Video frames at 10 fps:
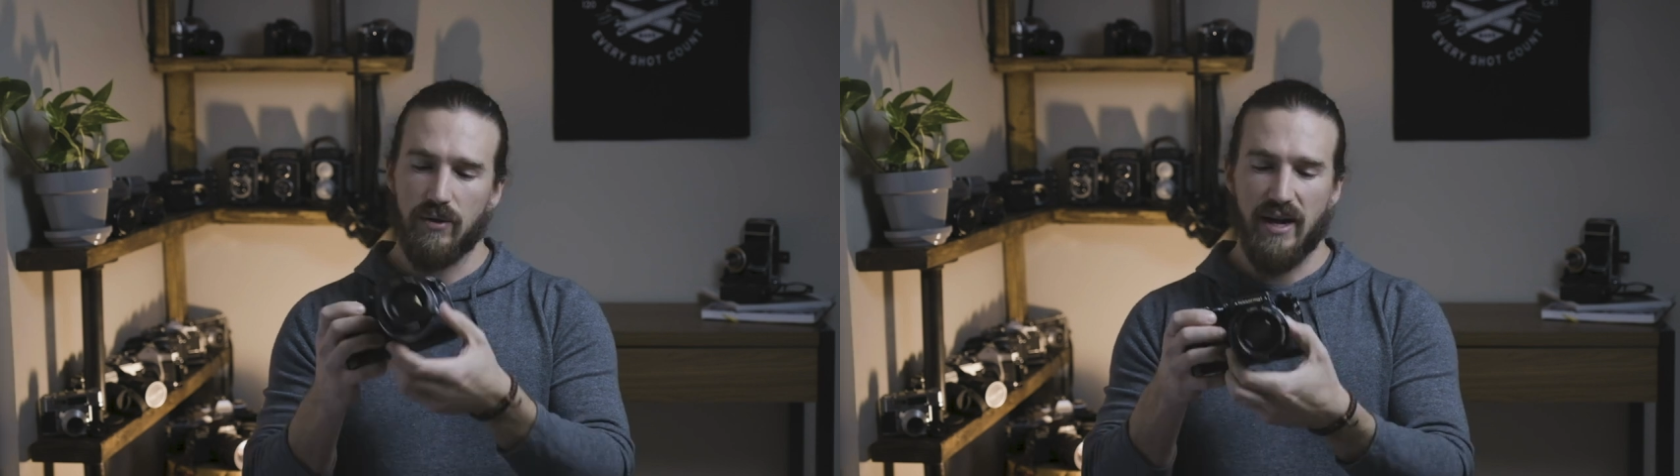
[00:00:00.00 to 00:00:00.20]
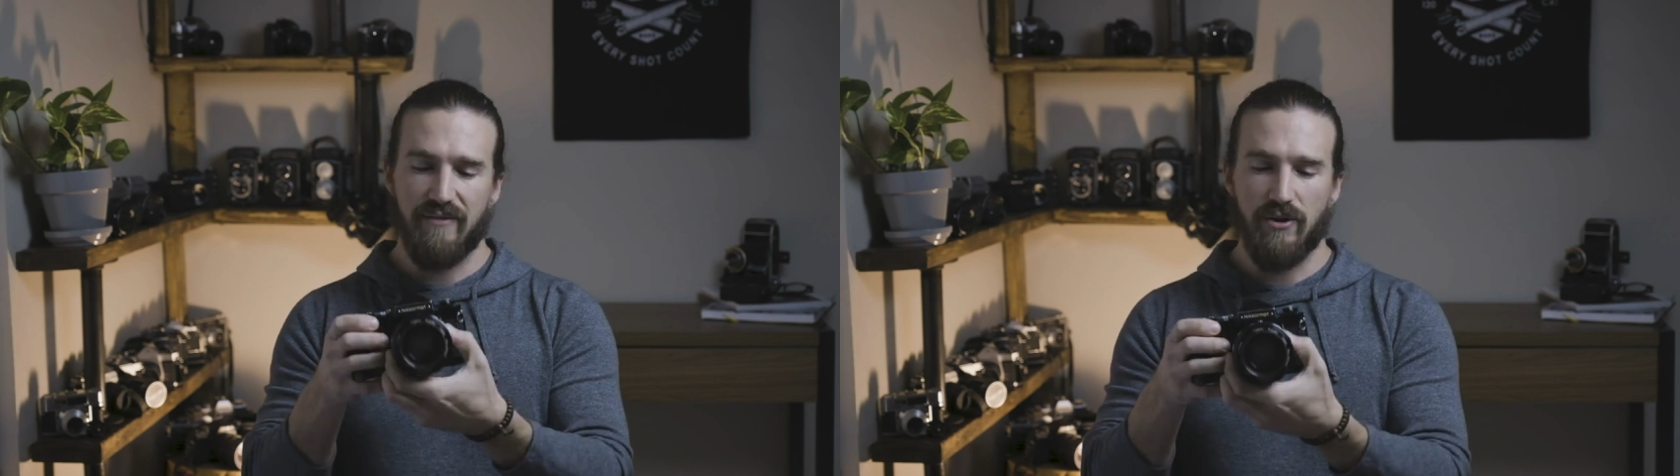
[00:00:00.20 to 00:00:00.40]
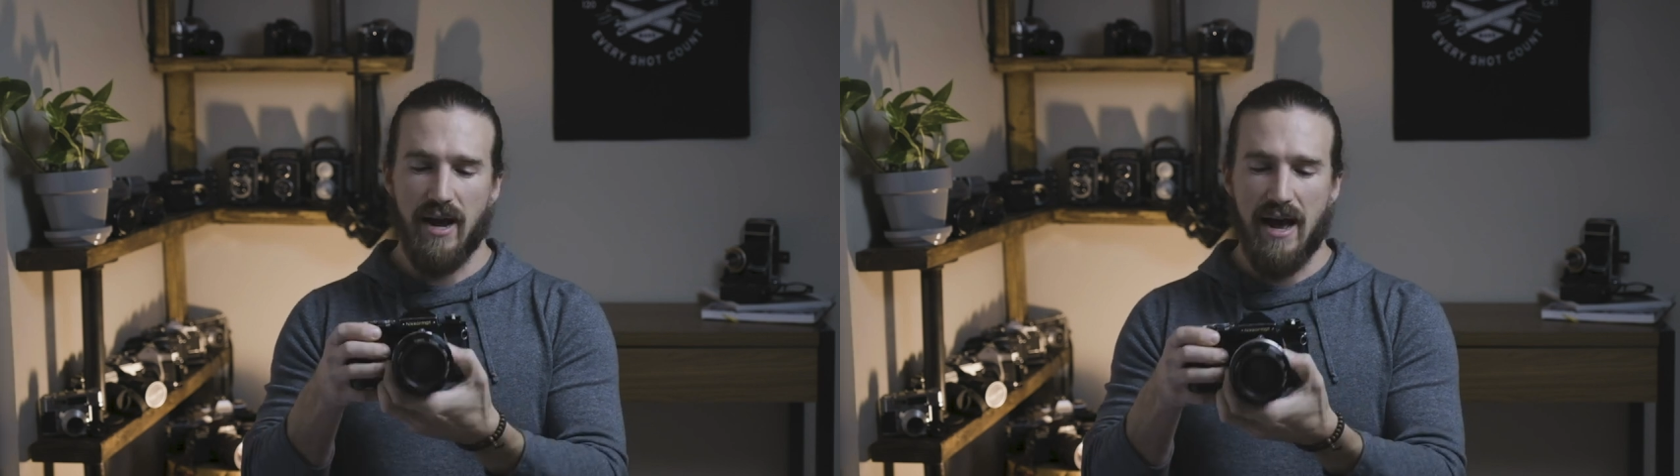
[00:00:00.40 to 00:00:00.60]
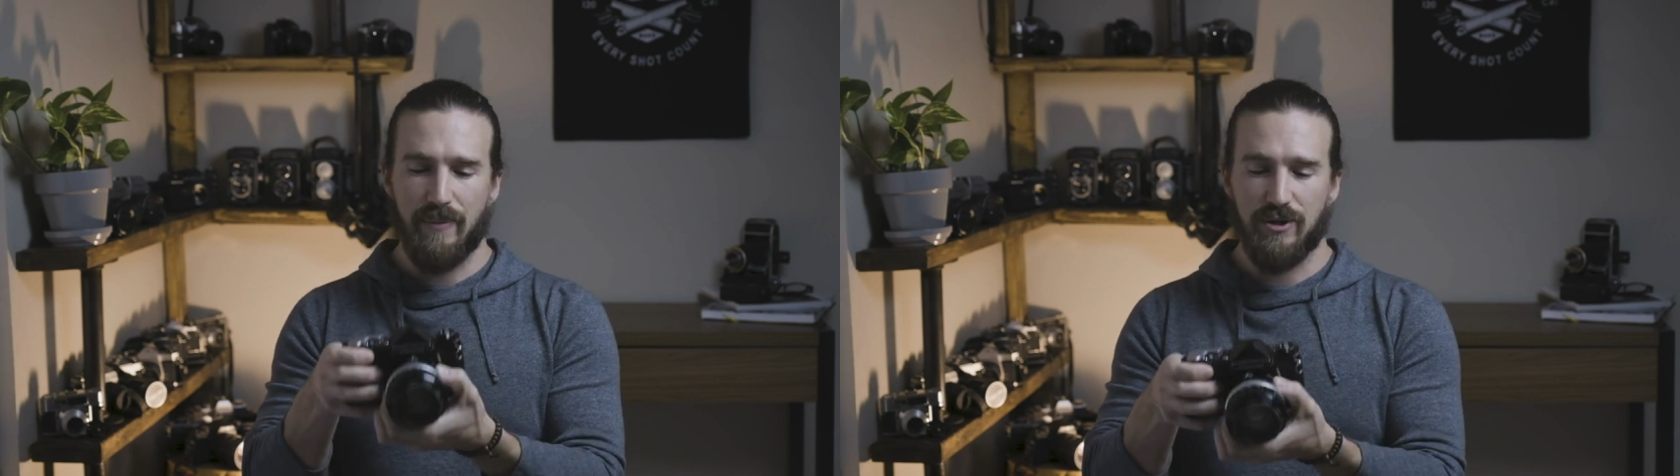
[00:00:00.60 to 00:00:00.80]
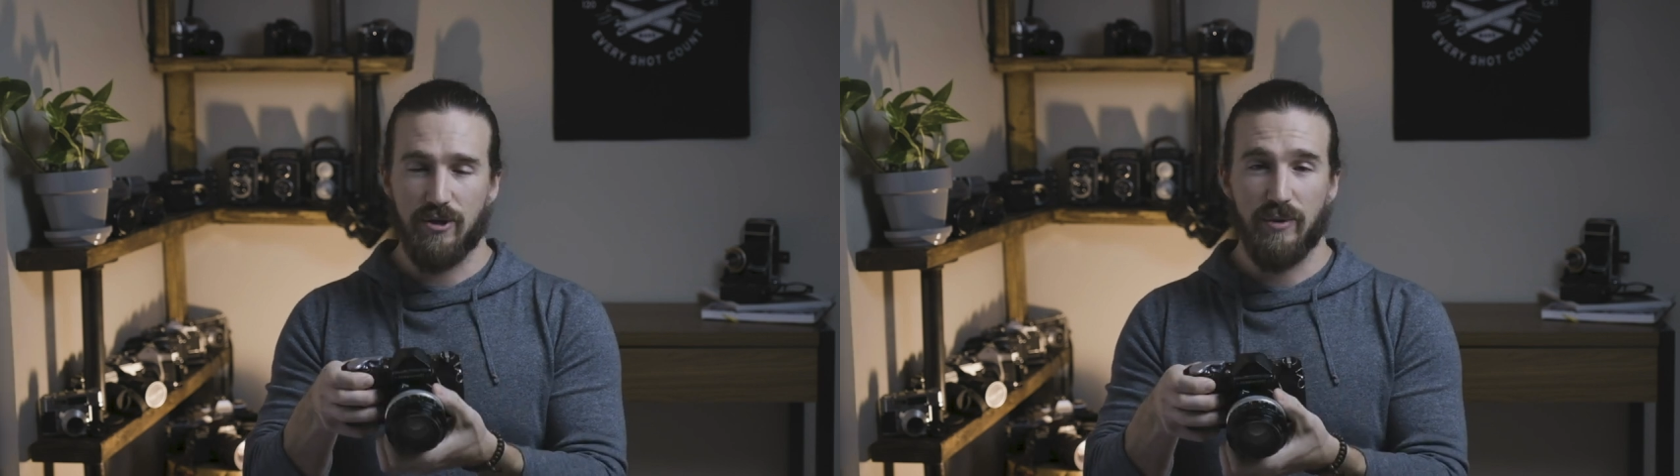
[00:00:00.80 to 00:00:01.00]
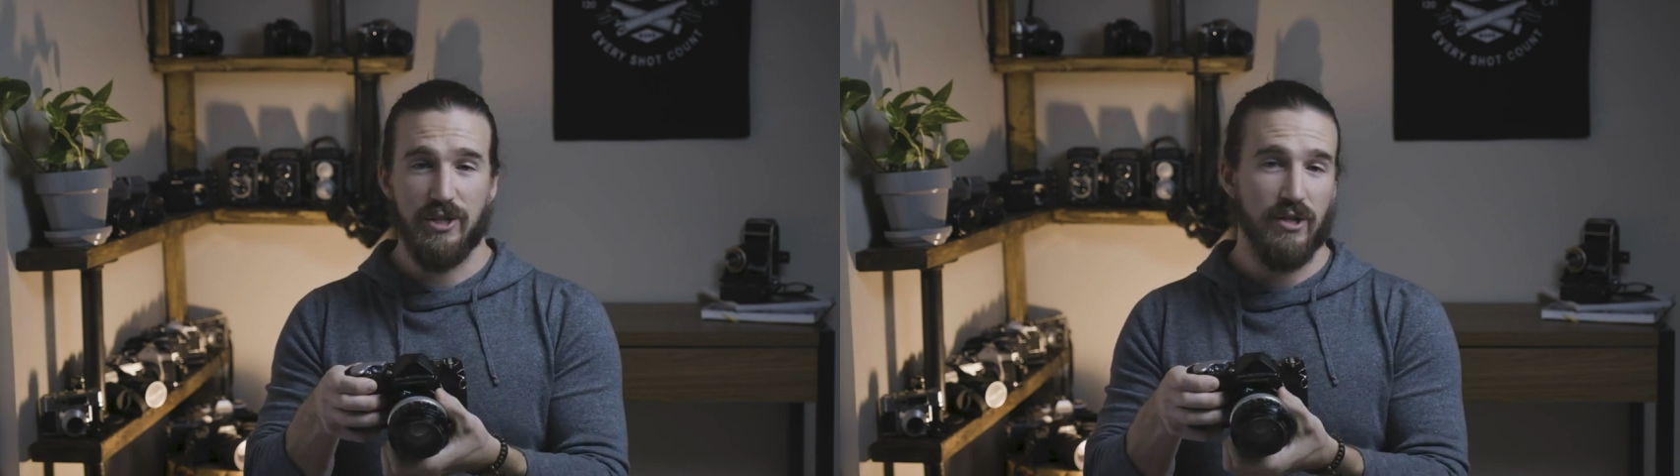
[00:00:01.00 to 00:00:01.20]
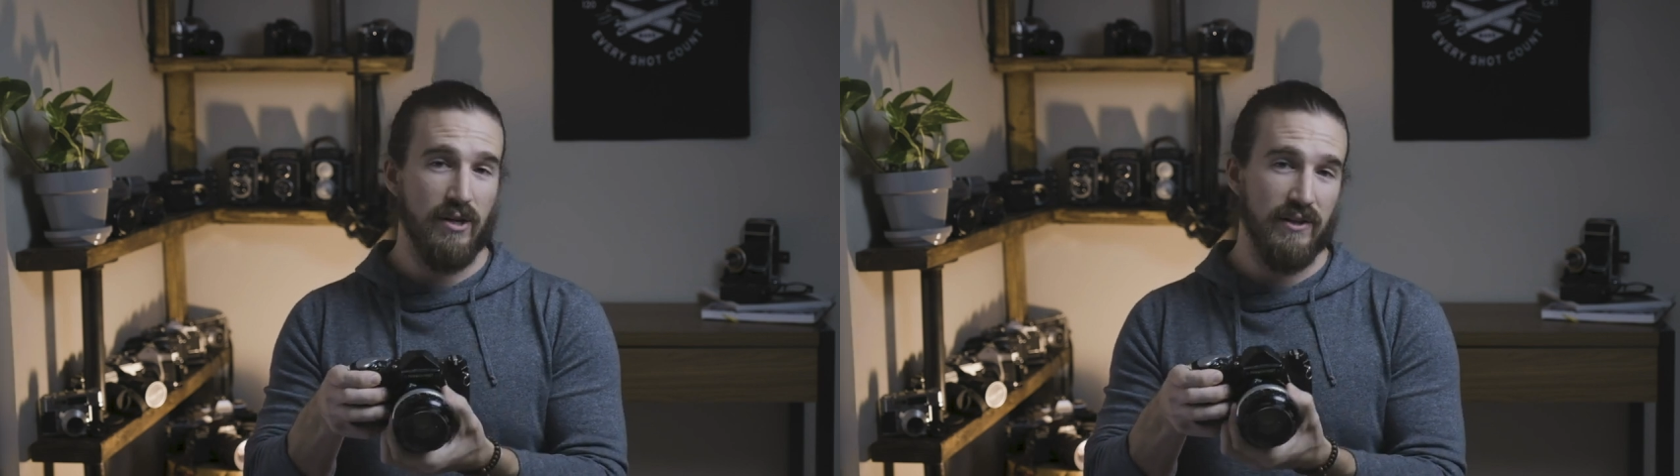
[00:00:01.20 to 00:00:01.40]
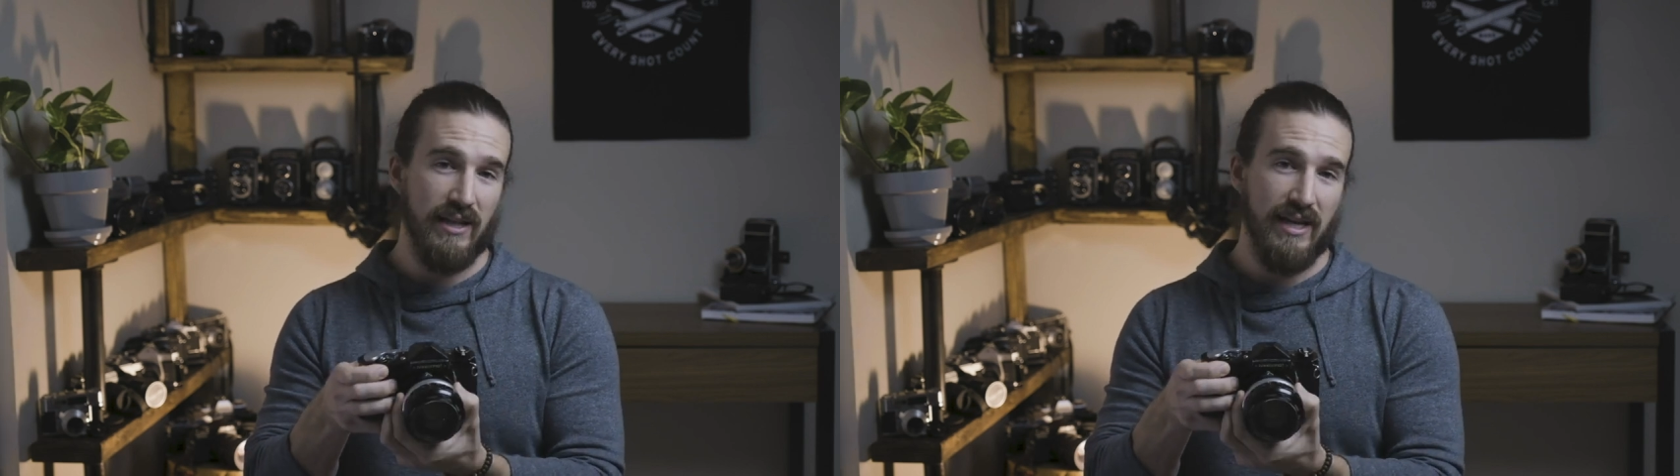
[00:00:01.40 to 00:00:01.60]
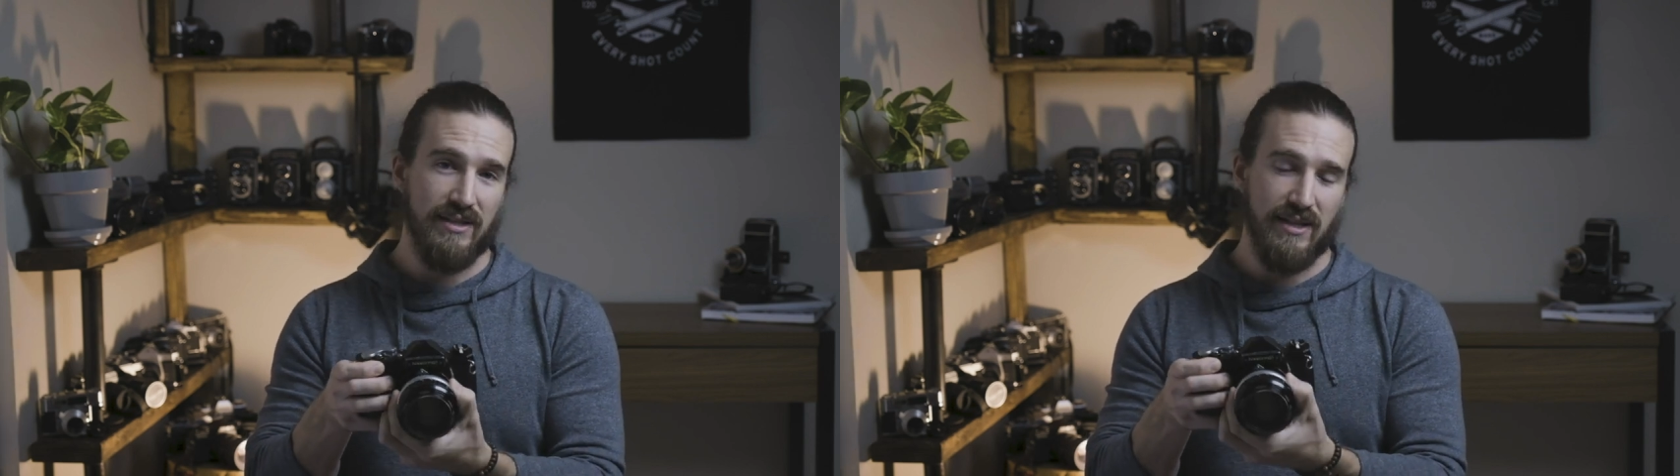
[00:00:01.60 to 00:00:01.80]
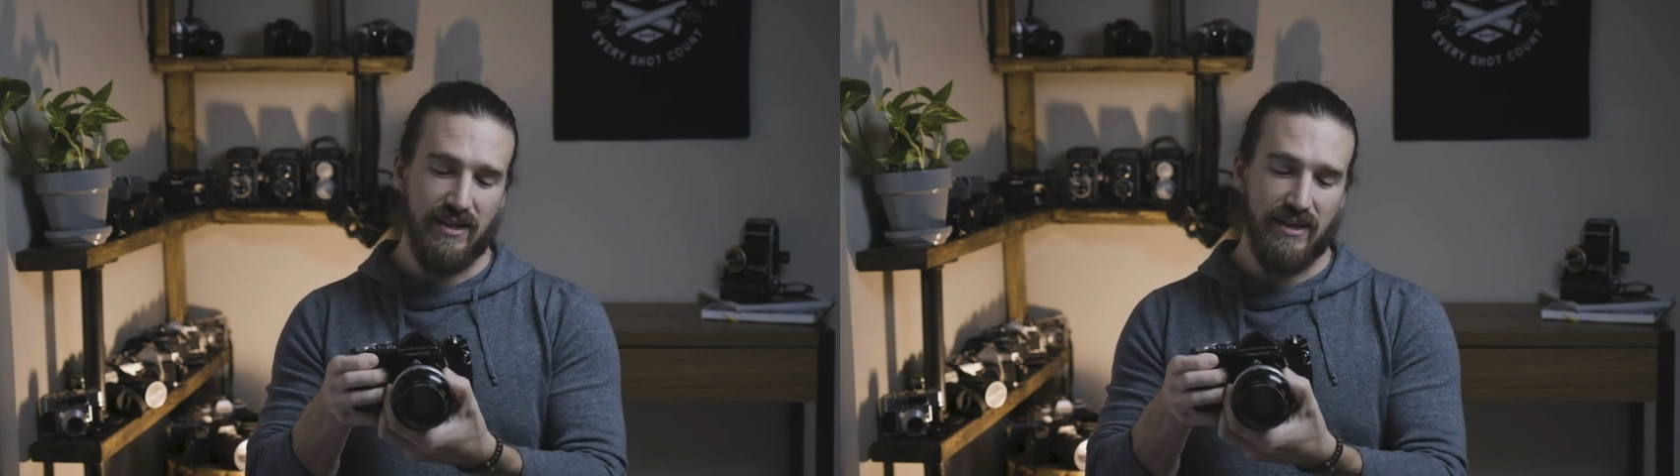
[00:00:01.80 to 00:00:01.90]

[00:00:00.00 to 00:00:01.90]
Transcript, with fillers: You have your aperture, which is on the lens,